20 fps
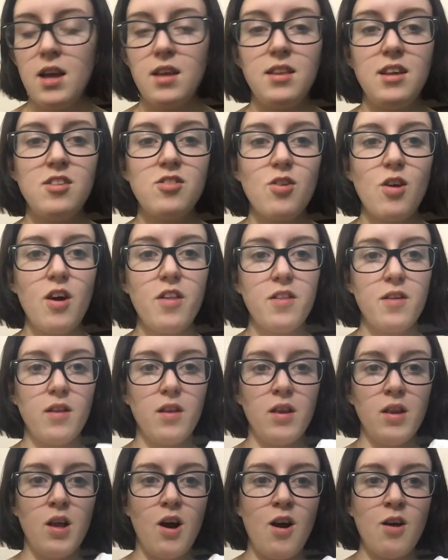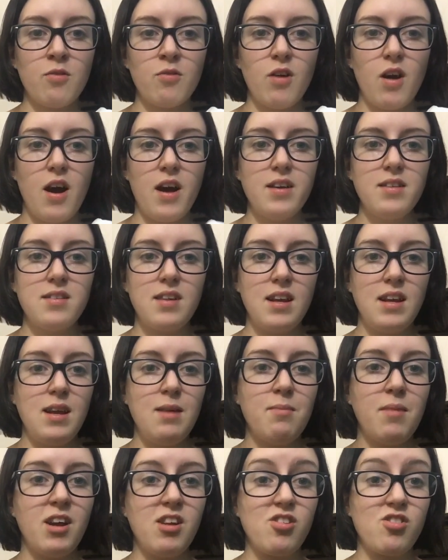These are all the long rods. I
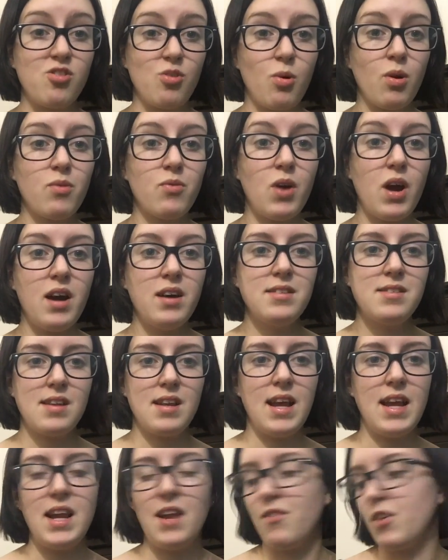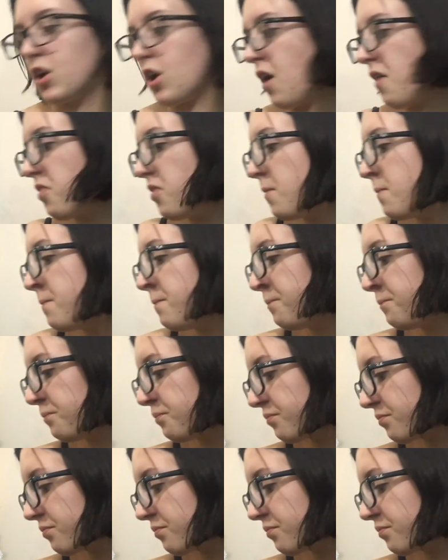need my short rods and I never got them.